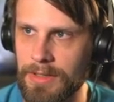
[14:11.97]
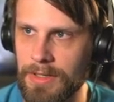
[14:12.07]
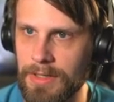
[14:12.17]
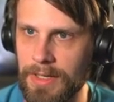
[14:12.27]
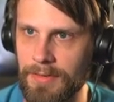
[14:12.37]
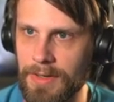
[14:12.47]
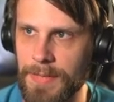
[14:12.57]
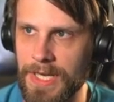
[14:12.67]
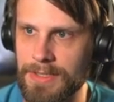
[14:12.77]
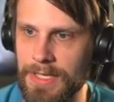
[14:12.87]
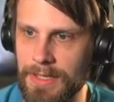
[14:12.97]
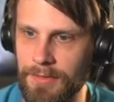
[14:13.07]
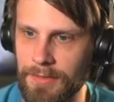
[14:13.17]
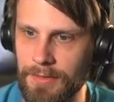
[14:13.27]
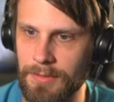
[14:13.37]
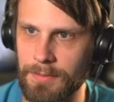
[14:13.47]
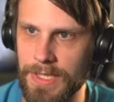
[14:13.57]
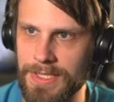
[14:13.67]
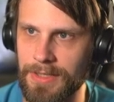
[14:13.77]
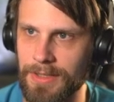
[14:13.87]
And they're back down to
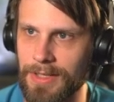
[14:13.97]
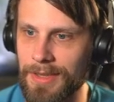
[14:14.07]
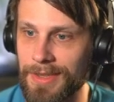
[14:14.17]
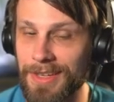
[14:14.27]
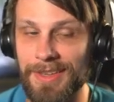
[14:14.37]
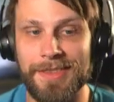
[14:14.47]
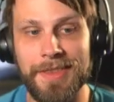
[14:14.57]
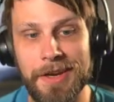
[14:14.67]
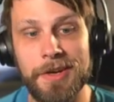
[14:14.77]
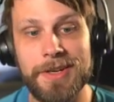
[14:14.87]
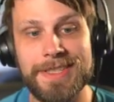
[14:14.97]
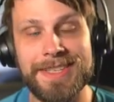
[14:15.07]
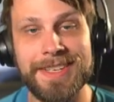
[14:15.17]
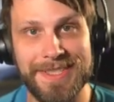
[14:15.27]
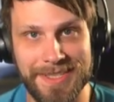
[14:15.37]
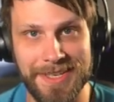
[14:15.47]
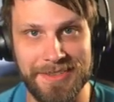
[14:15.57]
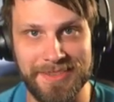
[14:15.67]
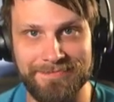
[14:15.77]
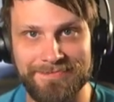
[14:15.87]
basically nothing. And there is the
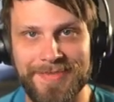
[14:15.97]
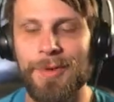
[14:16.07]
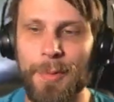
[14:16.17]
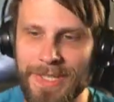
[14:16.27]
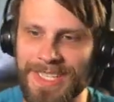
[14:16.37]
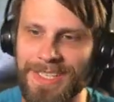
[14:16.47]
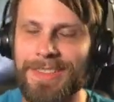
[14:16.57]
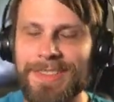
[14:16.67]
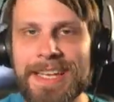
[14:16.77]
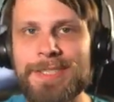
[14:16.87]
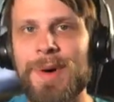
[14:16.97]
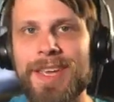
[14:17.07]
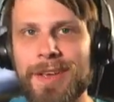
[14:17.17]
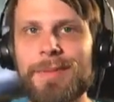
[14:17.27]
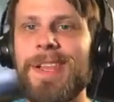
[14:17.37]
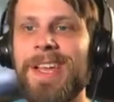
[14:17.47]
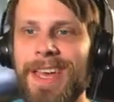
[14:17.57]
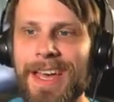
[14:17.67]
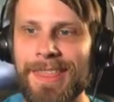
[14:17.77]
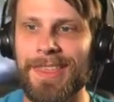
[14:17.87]
concession. We did it. That's why Go Blank,
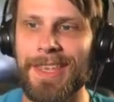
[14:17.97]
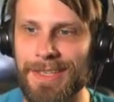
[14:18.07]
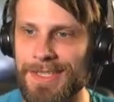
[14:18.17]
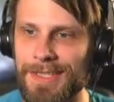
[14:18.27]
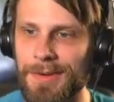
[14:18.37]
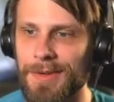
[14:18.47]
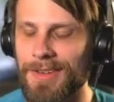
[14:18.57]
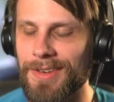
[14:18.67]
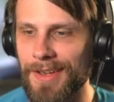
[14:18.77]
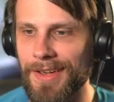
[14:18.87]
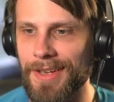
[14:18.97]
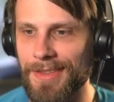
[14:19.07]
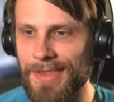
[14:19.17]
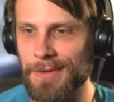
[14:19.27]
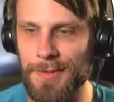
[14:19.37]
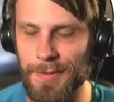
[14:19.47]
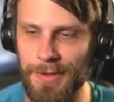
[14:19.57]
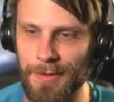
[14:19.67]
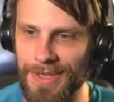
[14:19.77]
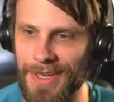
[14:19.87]
I think, is so good. Uh, that was
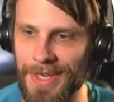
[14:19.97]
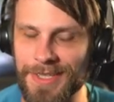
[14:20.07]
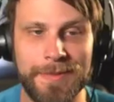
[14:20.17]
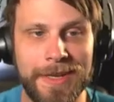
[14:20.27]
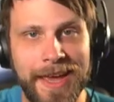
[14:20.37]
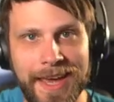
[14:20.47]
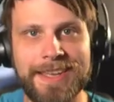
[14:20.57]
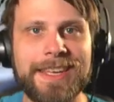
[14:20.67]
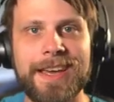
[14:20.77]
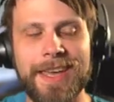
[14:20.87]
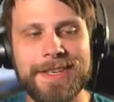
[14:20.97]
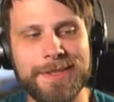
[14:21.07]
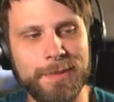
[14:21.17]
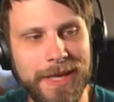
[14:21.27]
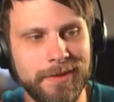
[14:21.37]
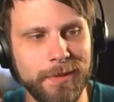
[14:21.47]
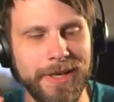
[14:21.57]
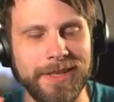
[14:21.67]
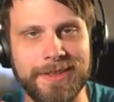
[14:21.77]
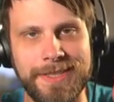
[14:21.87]
really, really awesome. Heck yeah, guys. We got the
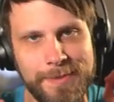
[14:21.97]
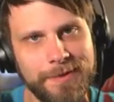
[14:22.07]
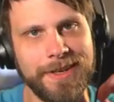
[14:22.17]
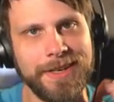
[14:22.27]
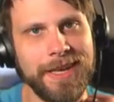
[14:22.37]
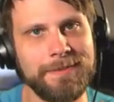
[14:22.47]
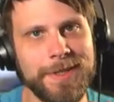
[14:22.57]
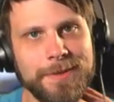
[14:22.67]
win. Let's move on to game two.